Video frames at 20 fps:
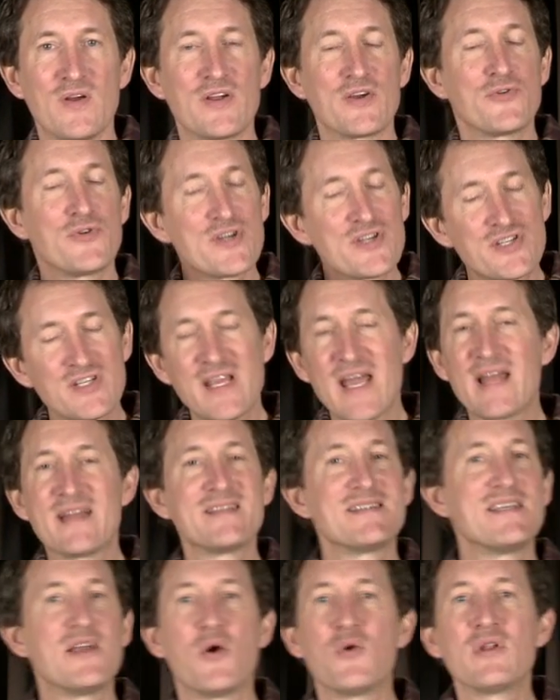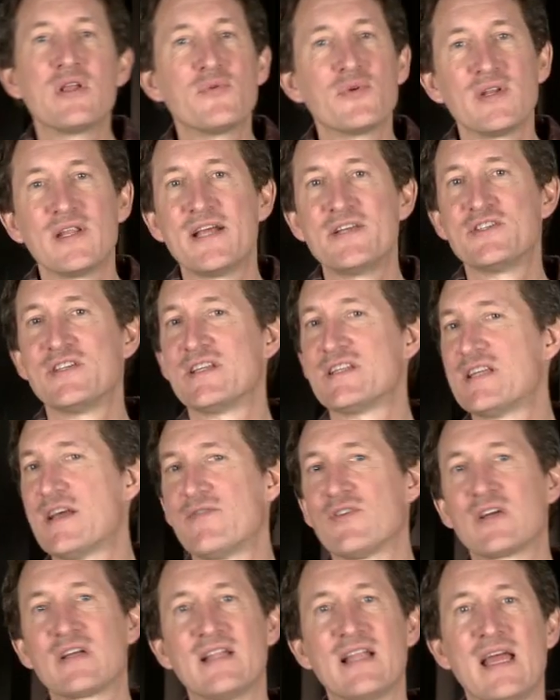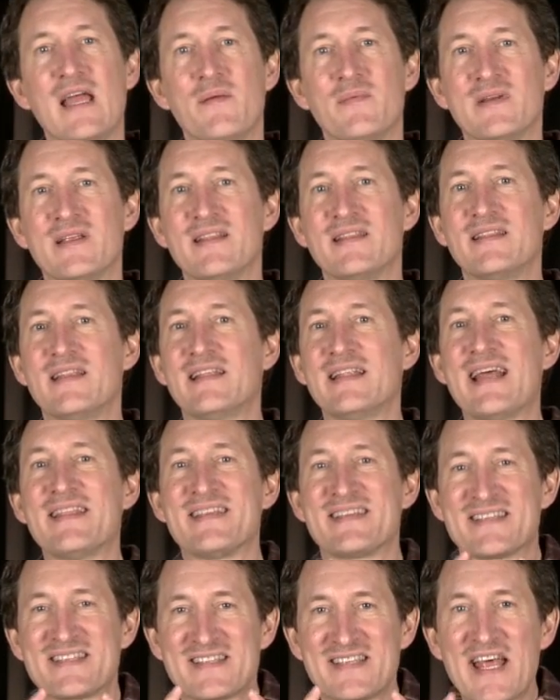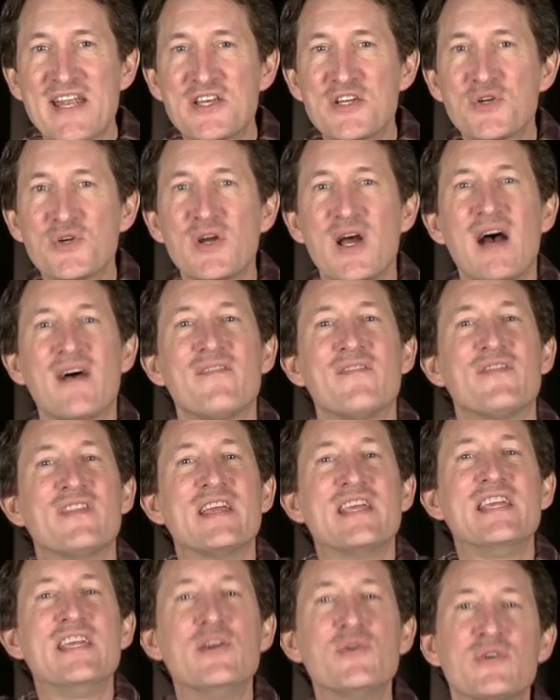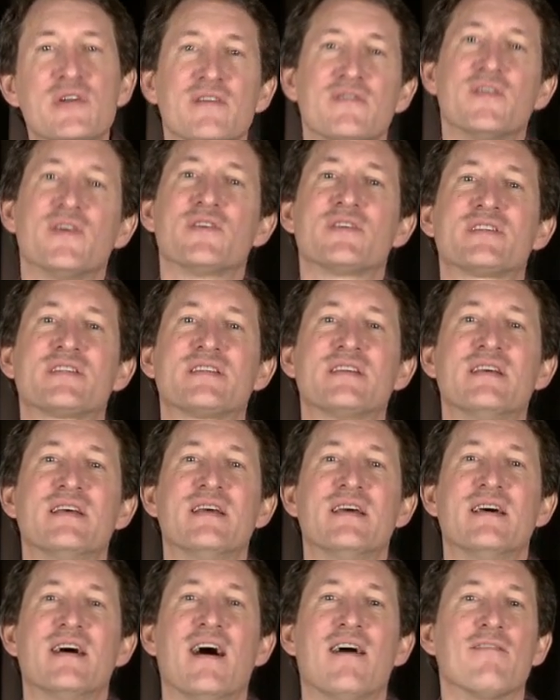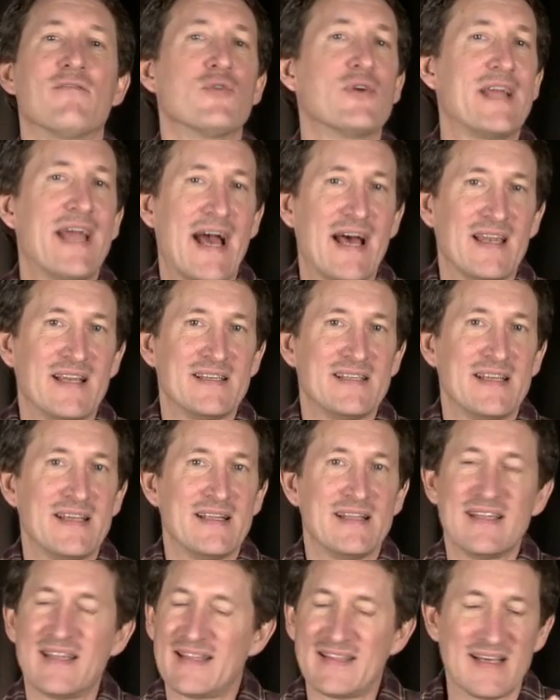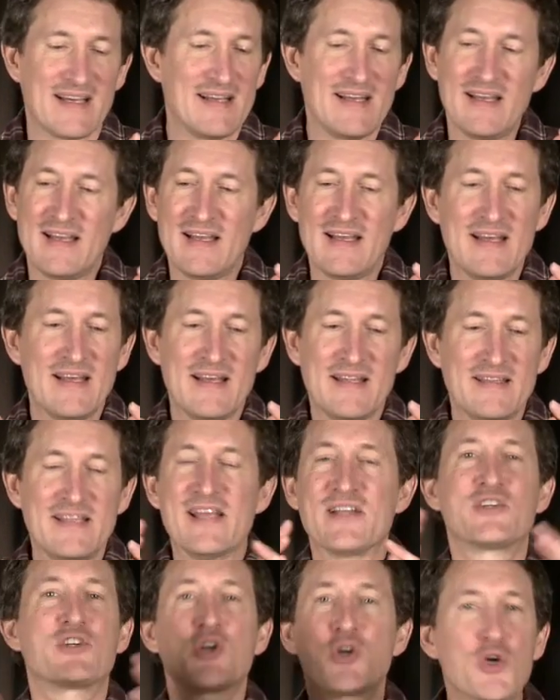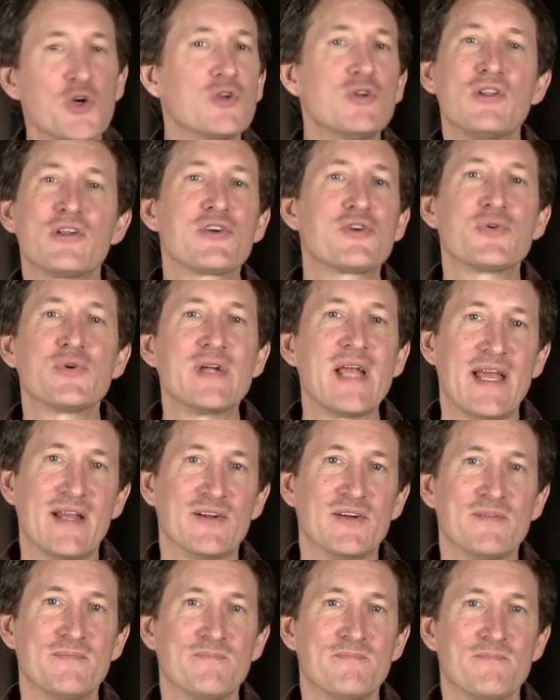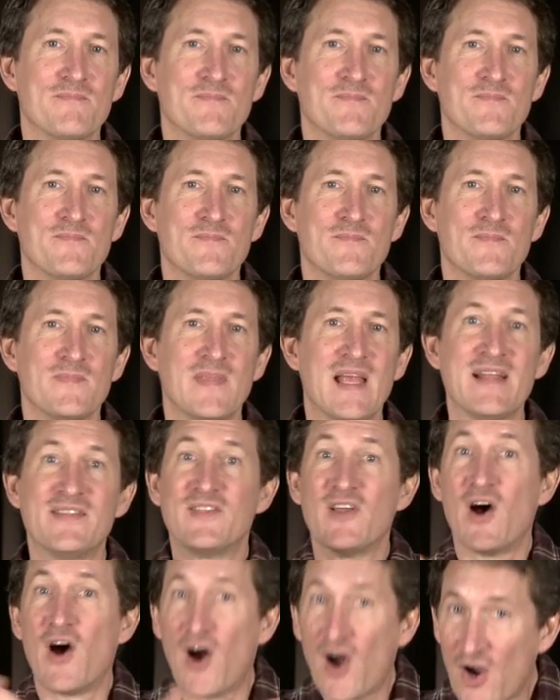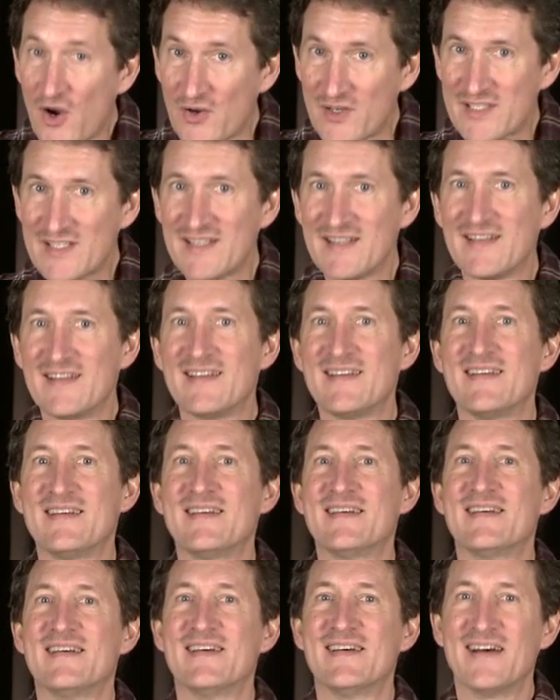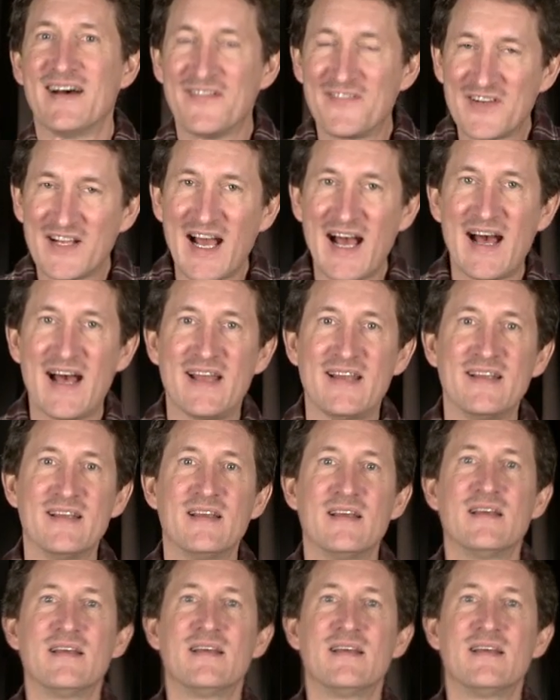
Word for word: Christianity is the only religion that's ever claimed that at the center of the universe of reality, that the, the eternal creator, at the heart of God,